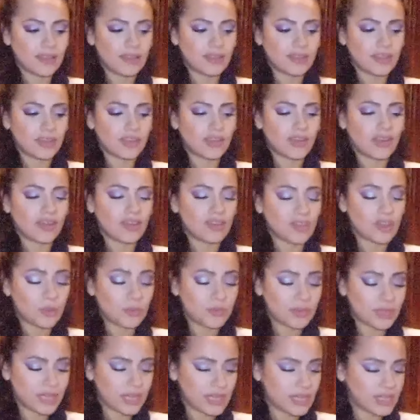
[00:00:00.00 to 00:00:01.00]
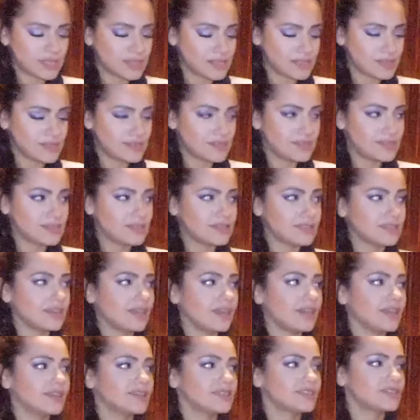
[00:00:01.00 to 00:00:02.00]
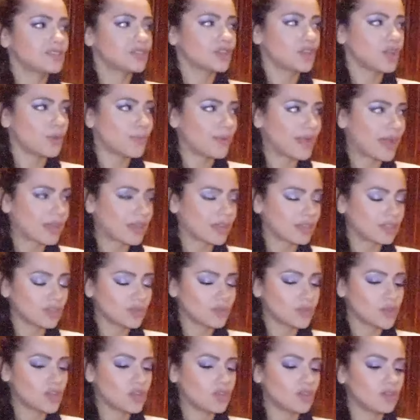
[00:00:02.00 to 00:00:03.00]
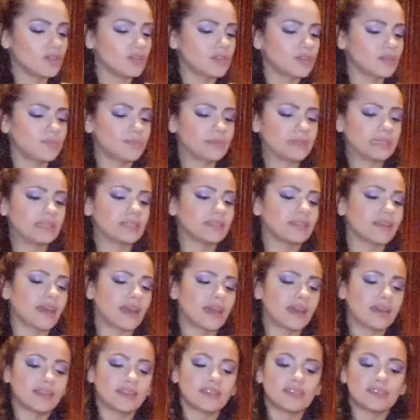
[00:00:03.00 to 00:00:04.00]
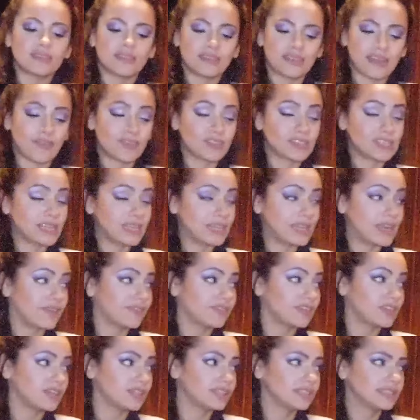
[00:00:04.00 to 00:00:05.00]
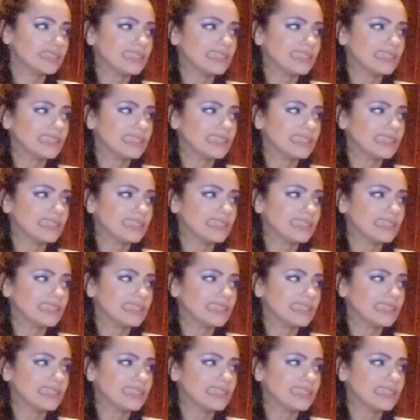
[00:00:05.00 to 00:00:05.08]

there are no plans uh, to go back on the road, but that is never say never.